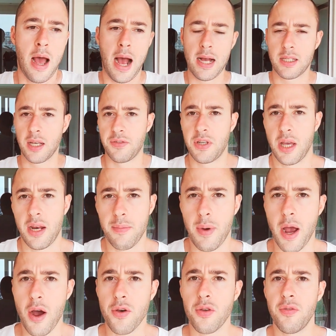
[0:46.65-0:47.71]
as I've said in
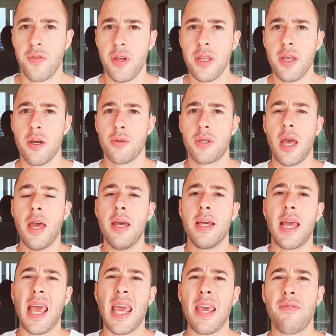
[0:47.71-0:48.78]
my other videos,
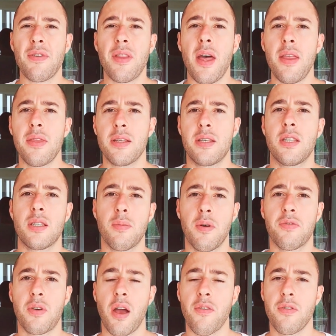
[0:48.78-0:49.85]
even then, the system
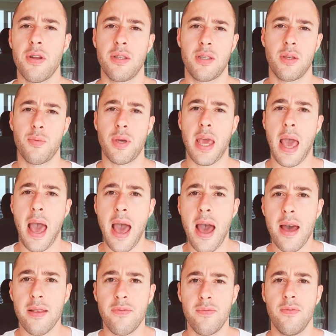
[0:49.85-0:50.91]
of governance that we
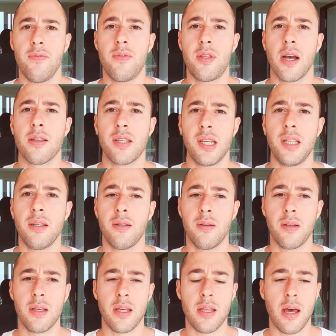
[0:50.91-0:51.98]
had doesn't.
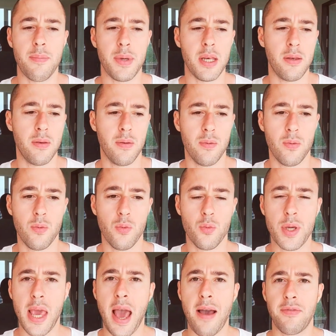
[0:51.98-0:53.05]
I mean,
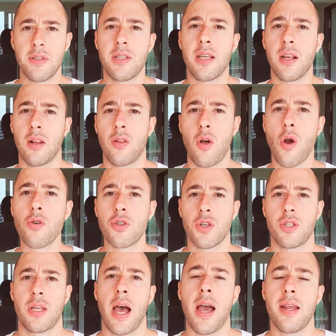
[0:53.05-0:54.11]
we haven't seen a large
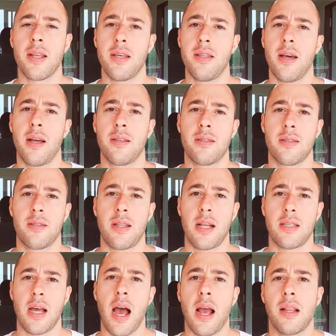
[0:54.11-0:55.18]
society that's
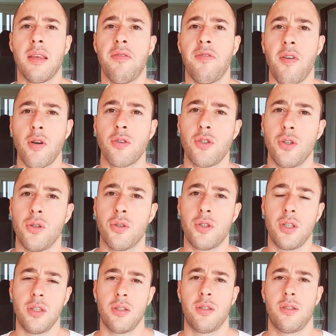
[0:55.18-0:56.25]
that's highly functional
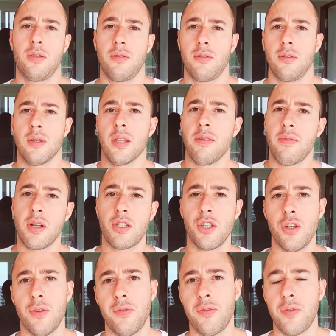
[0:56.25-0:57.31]
since the
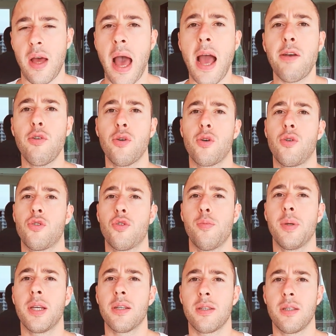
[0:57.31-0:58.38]
invention of agriculture
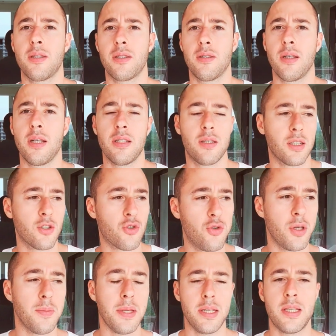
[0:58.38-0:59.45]
because it's it's
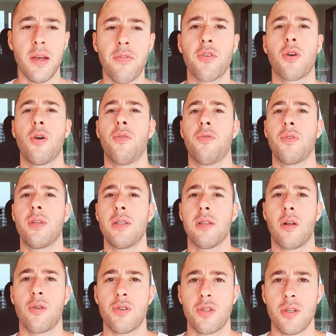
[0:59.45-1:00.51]
extremely difficult for these
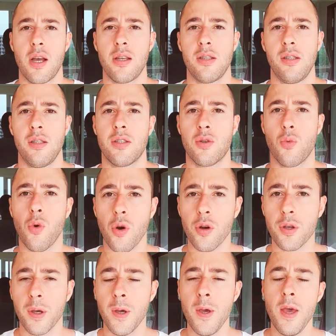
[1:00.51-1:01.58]
large societies to
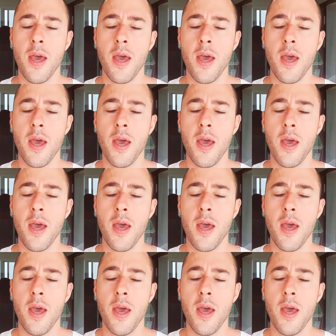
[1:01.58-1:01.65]
work